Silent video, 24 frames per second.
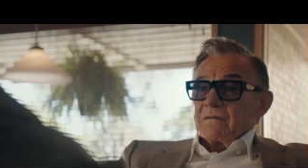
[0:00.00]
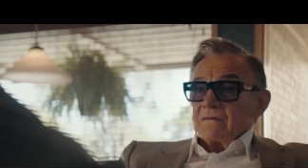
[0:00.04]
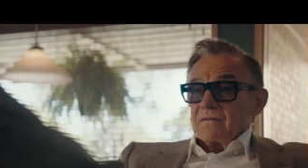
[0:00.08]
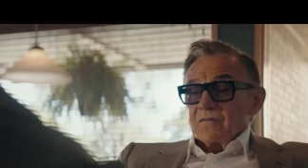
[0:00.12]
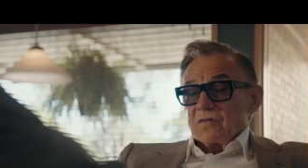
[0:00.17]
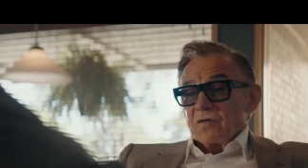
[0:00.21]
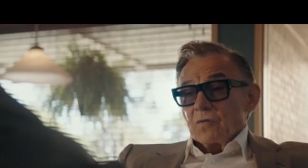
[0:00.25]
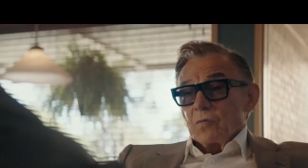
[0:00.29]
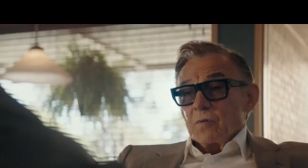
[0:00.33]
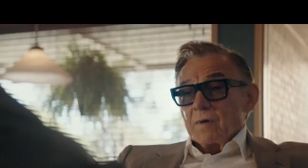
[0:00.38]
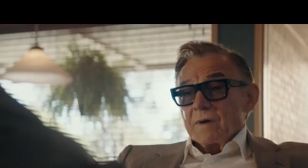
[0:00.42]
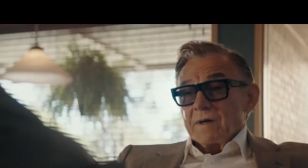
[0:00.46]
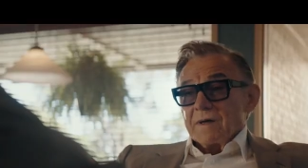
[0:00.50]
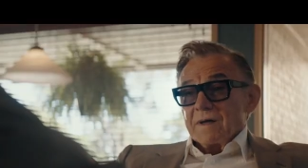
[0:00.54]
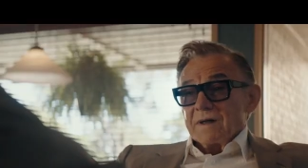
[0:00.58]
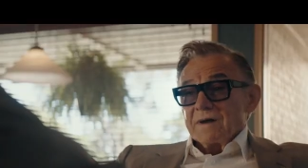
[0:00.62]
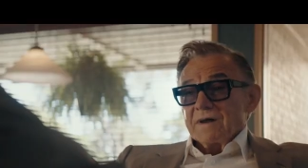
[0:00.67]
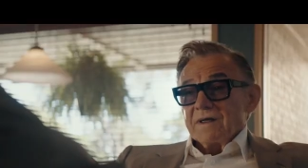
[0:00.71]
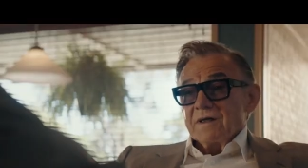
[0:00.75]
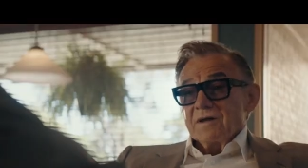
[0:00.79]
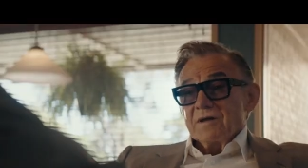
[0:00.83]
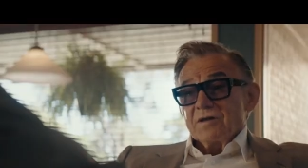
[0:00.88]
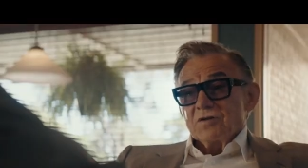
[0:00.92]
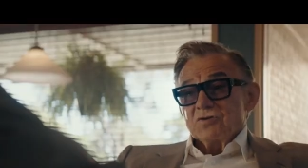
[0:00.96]
The way
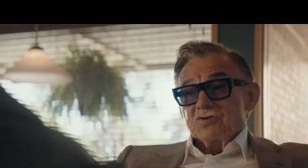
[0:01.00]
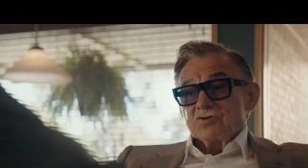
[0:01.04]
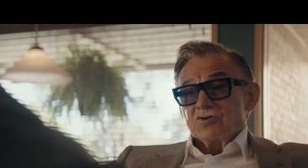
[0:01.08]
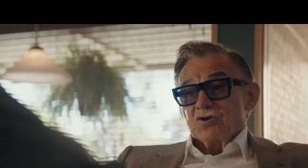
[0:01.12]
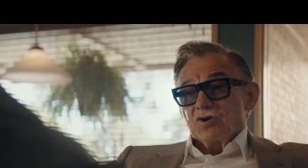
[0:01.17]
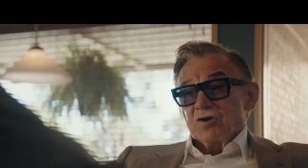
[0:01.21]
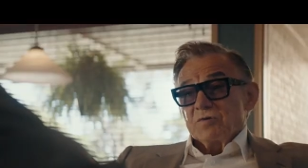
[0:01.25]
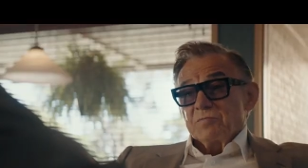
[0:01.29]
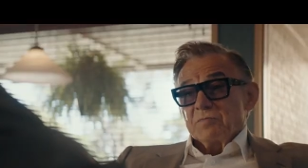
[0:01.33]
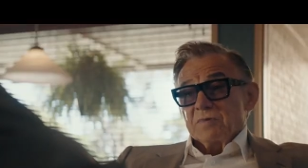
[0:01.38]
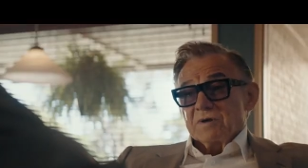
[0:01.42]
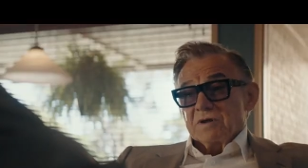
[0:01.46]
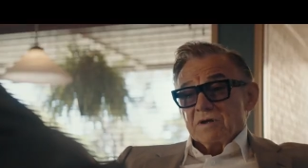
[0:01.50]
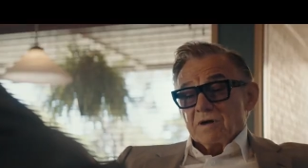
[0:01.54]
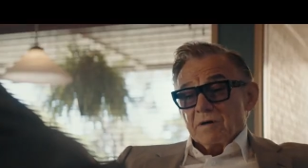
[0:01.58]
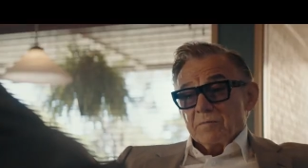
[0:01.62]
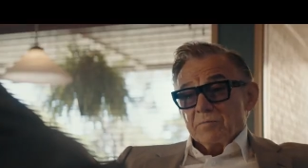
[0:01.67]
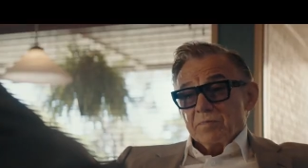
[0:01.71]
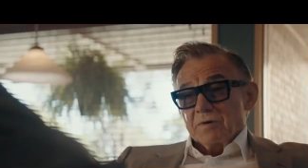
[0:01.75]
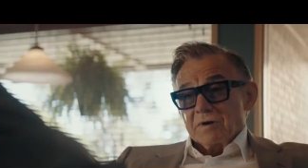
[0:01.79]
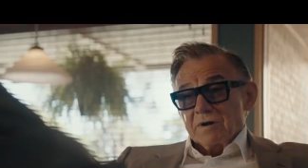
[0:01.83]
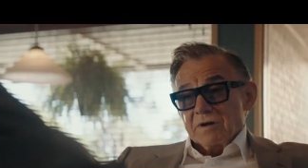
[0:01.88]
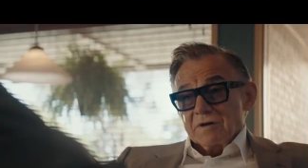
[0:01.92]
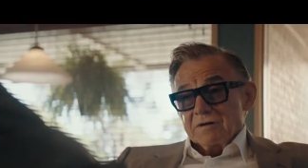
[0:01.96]
any legitimate
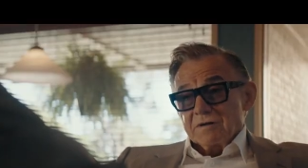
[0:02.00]
company